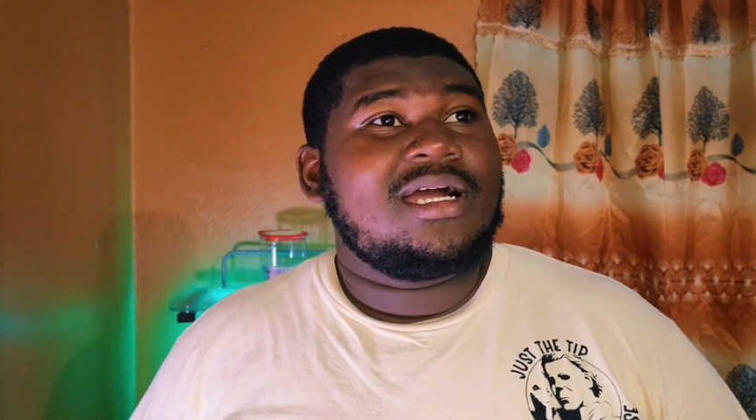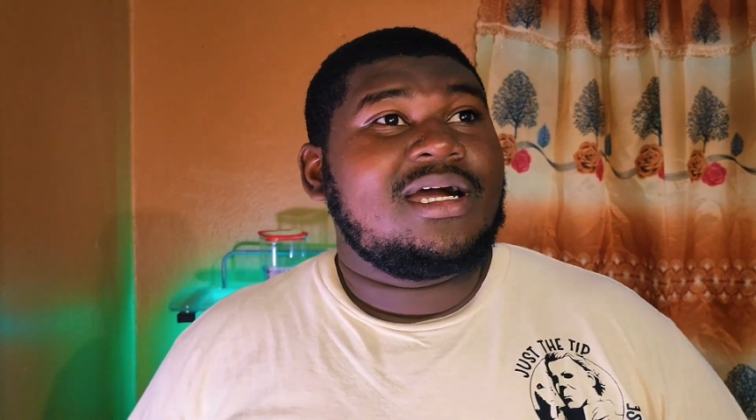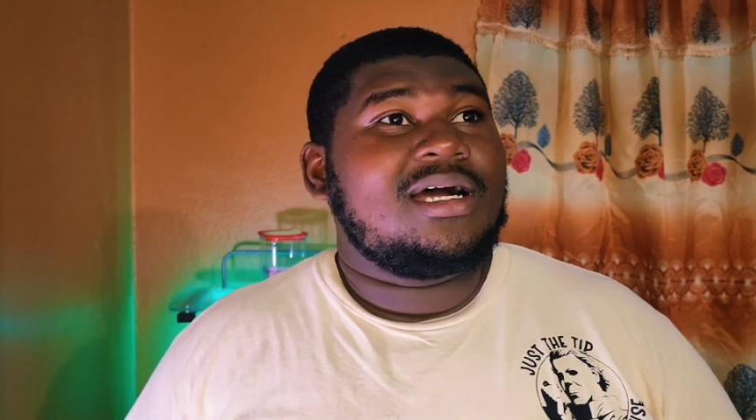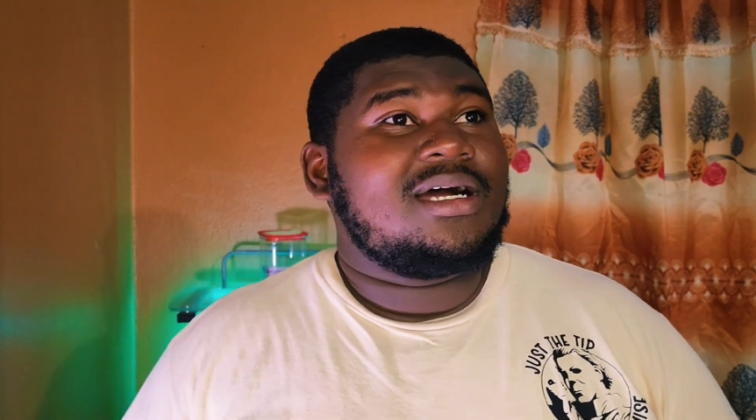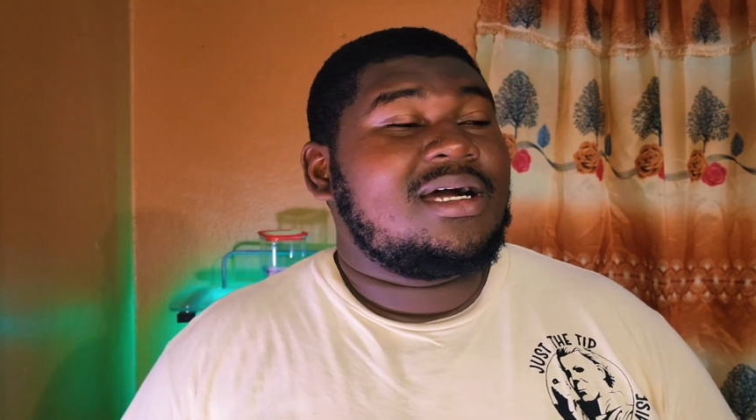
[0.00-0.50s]

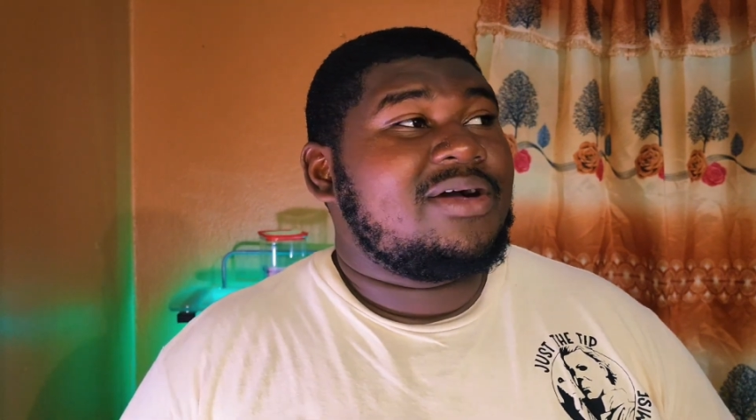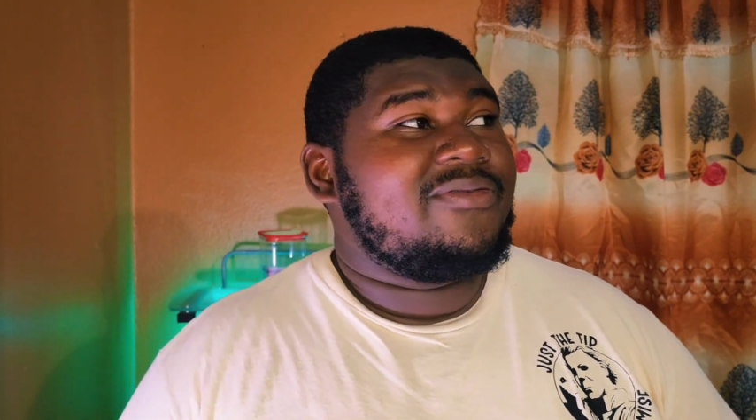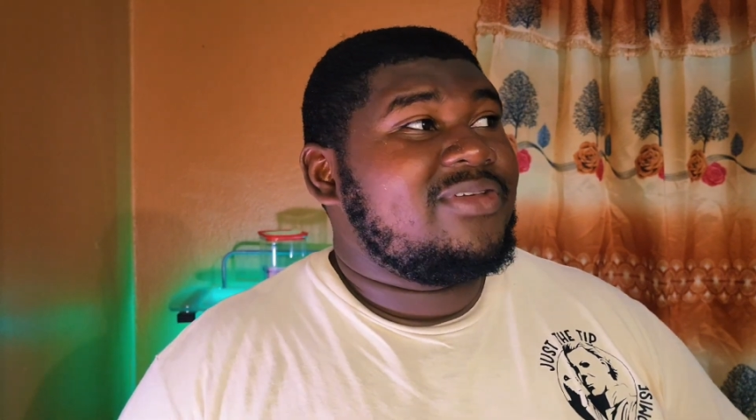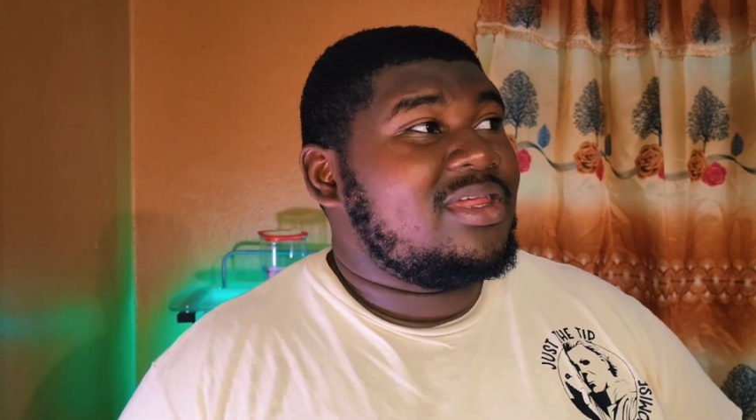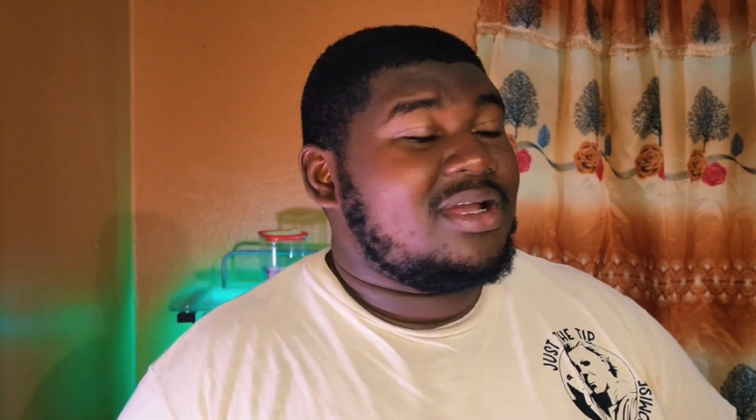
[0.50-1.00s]
a
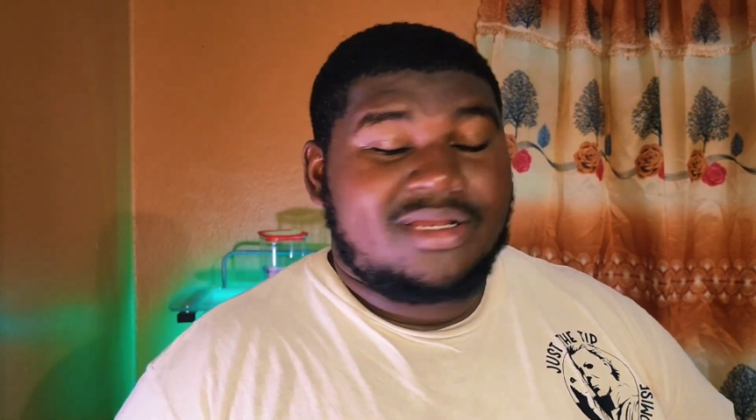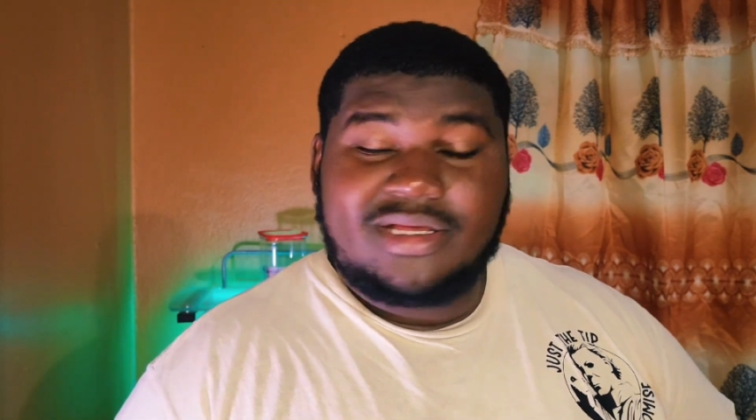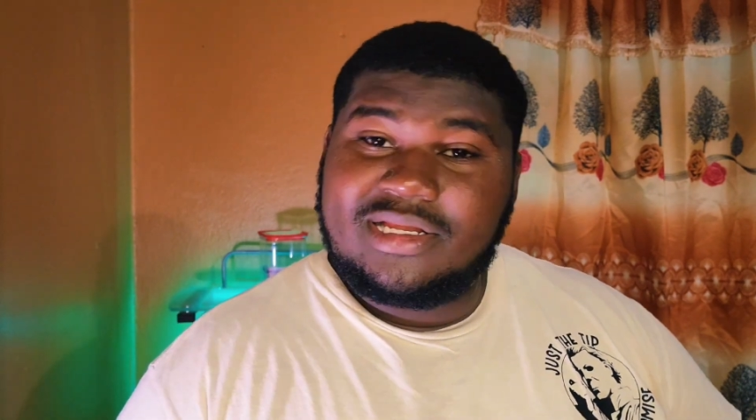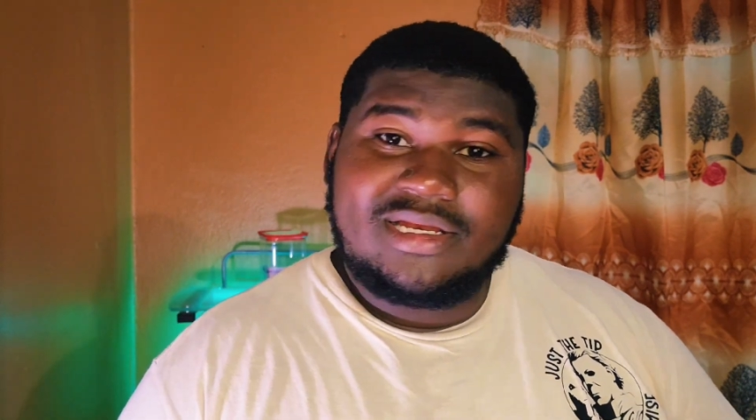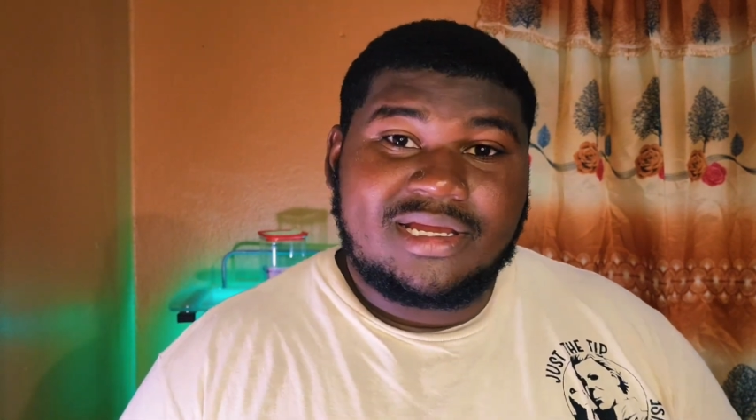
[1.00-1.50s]
video on
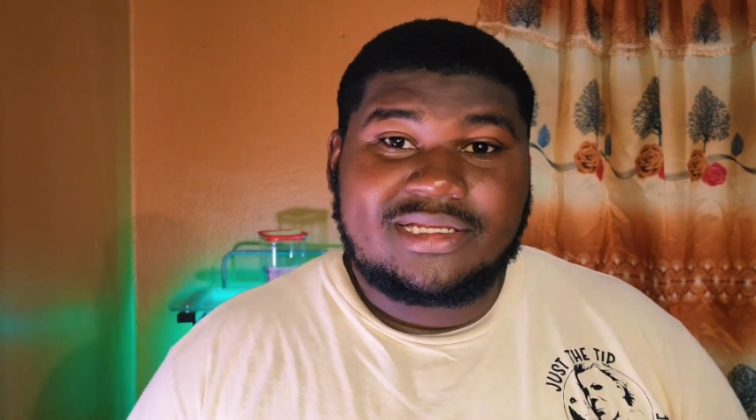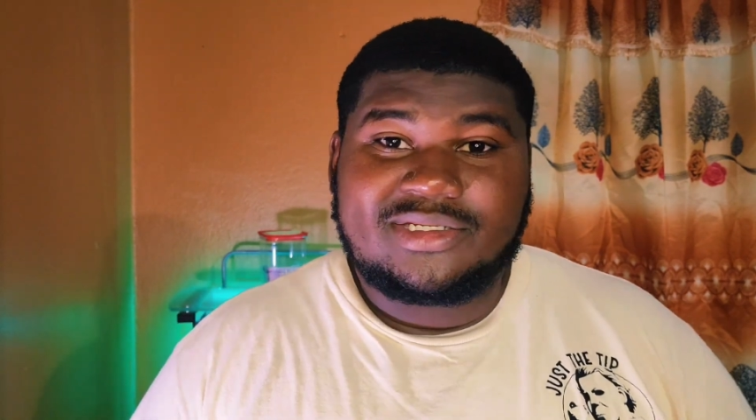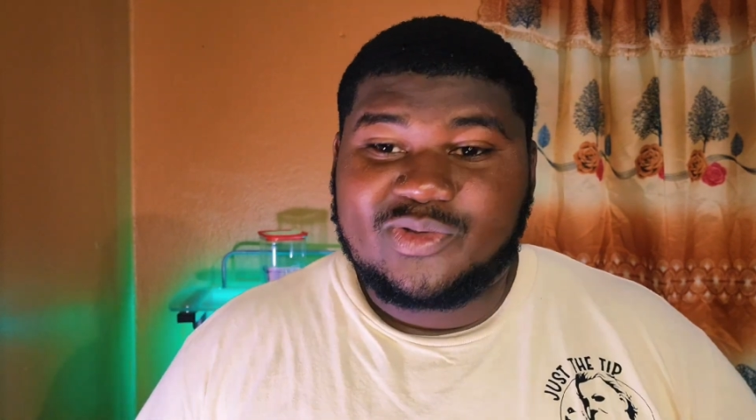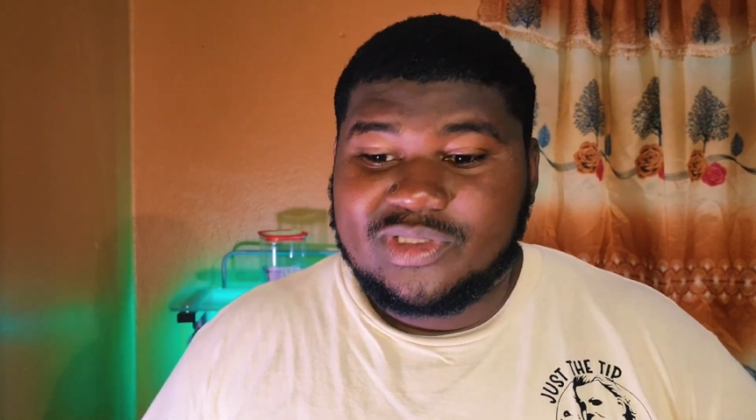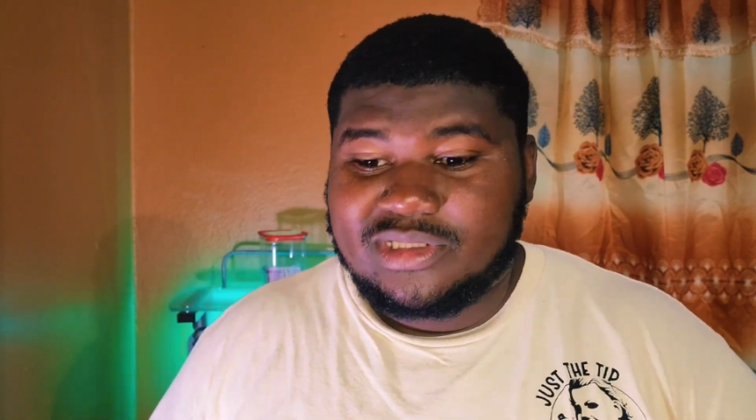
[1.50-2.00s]
Kalila,
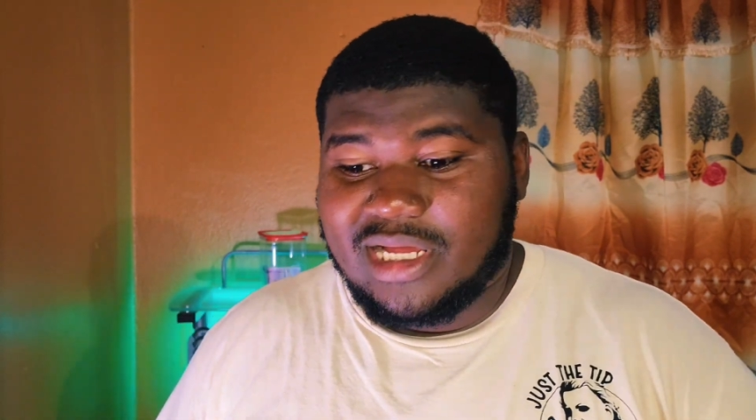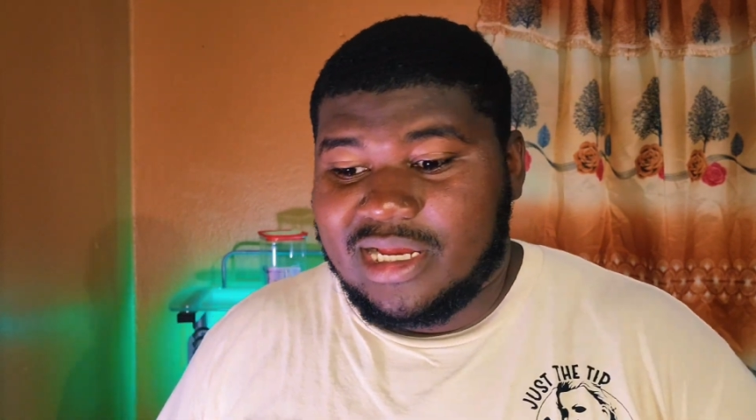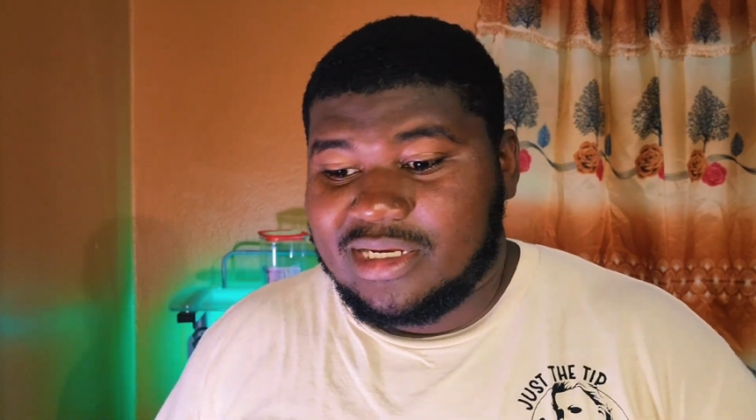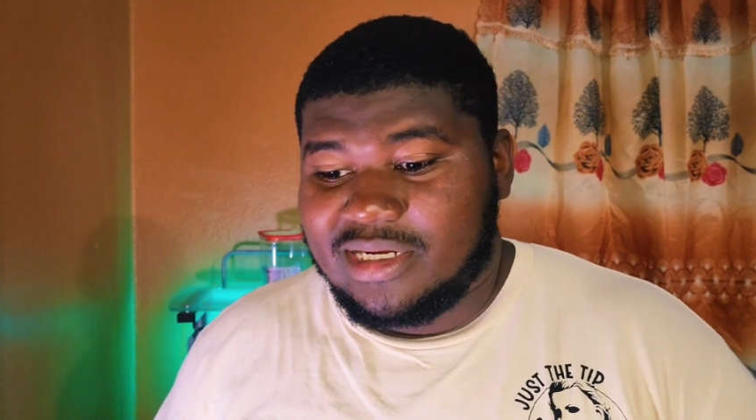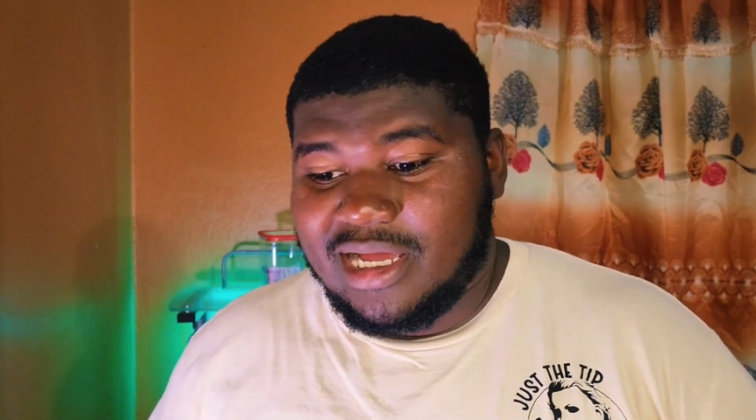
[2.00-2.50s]

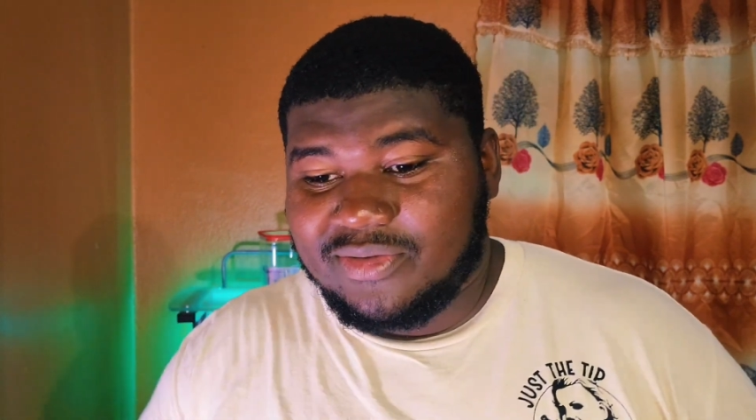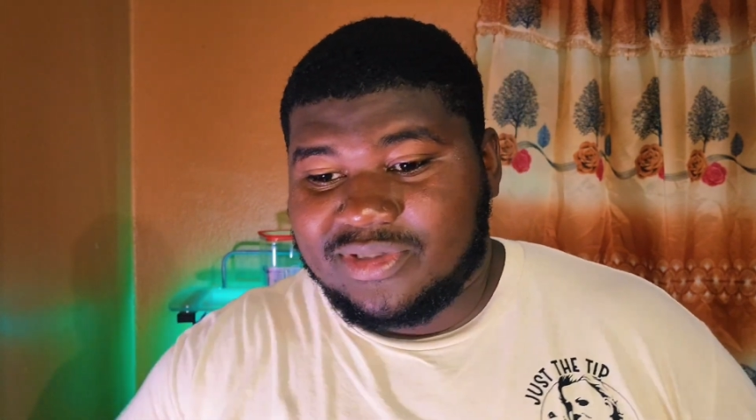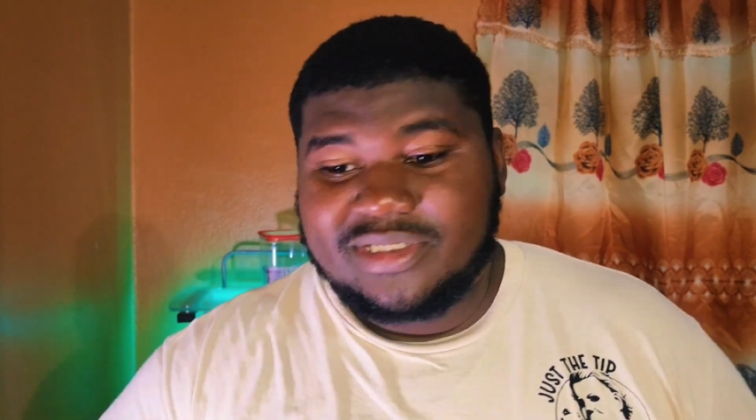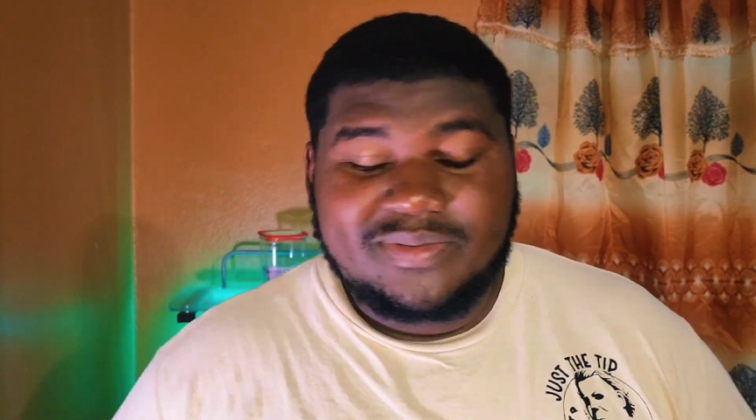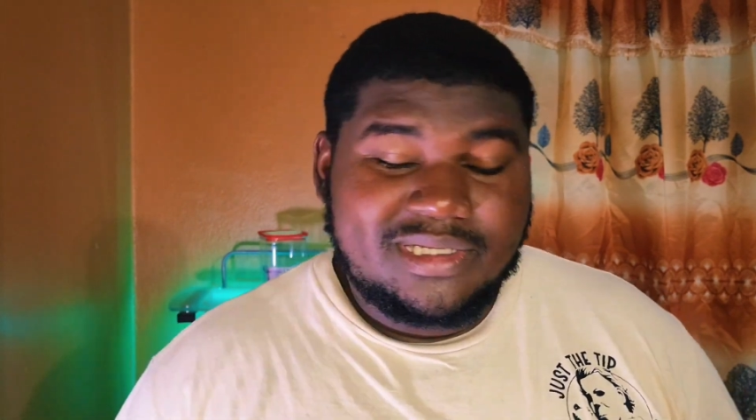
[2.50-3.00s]
and the guy was
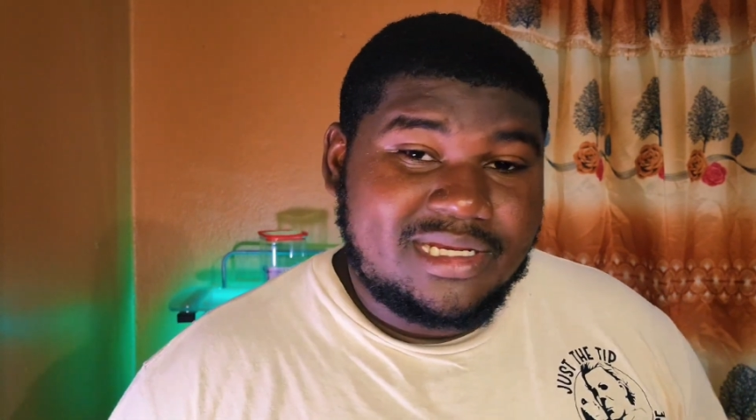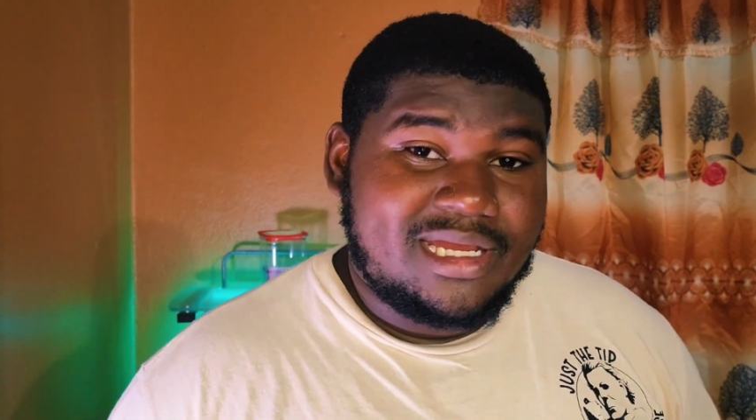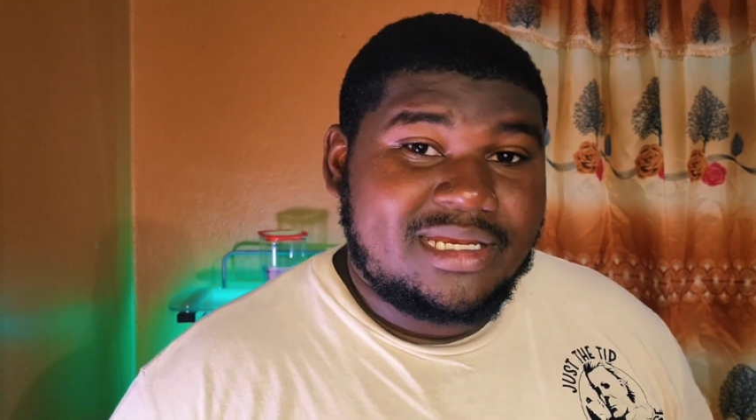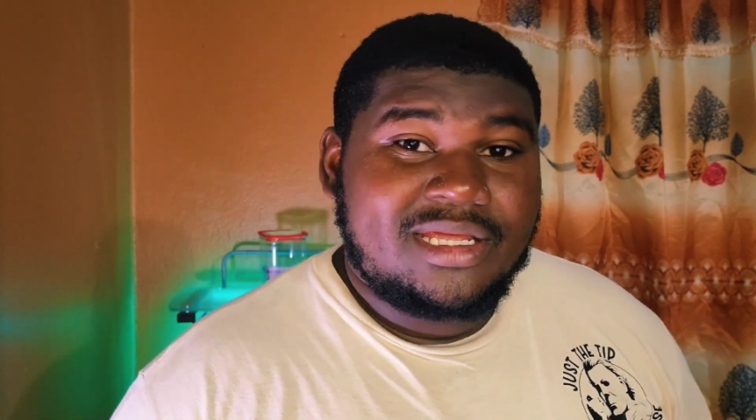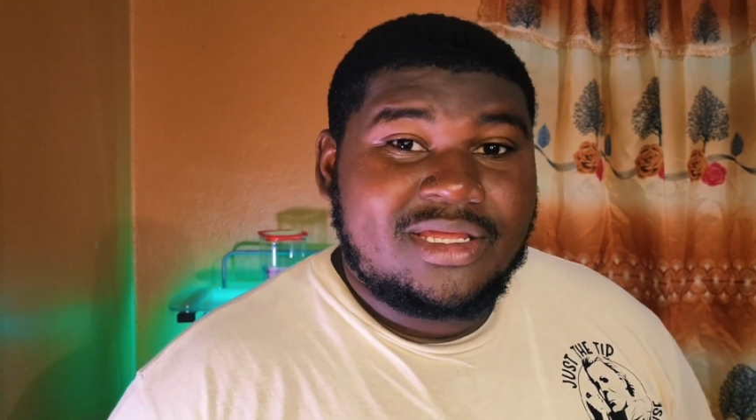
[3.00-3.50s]
explaining that